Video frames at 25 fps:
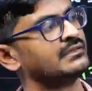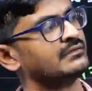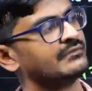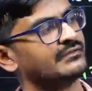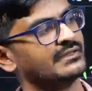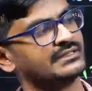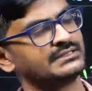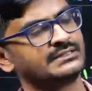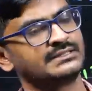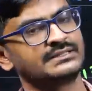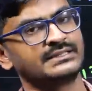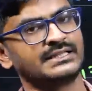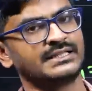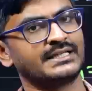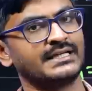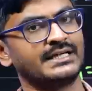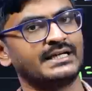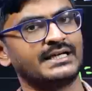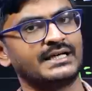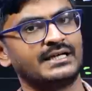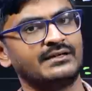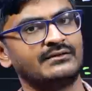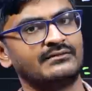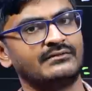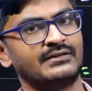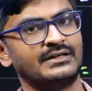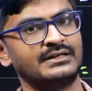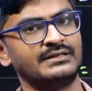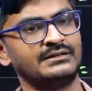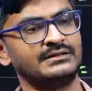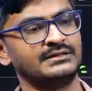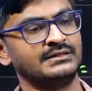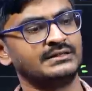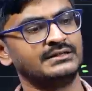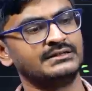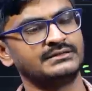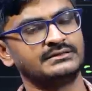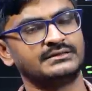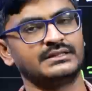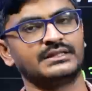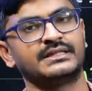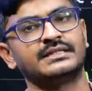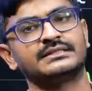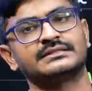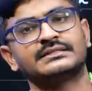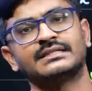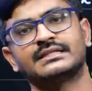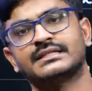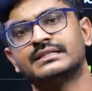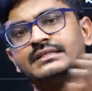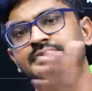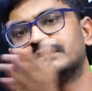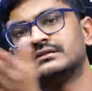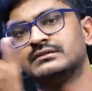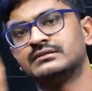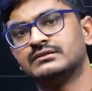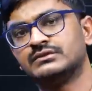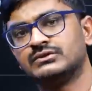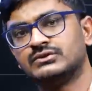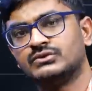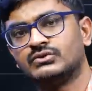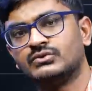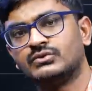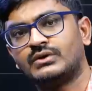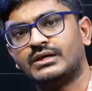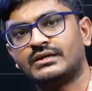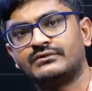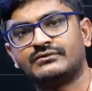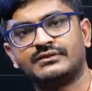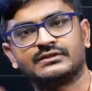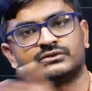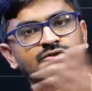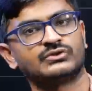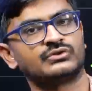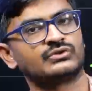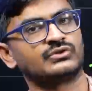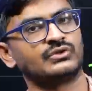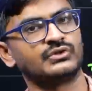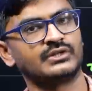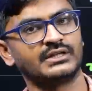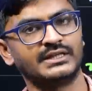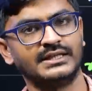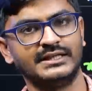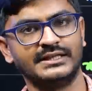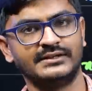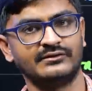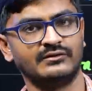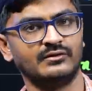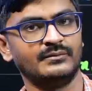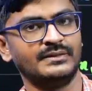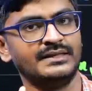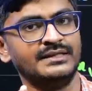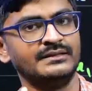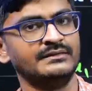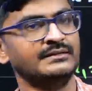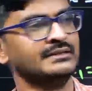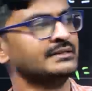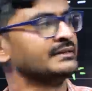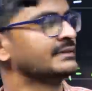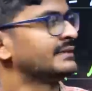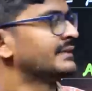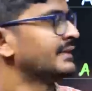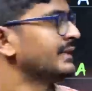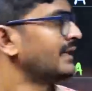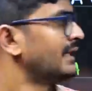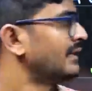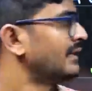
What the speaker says: First second alpha, second 2 alpha. So totally it will be 3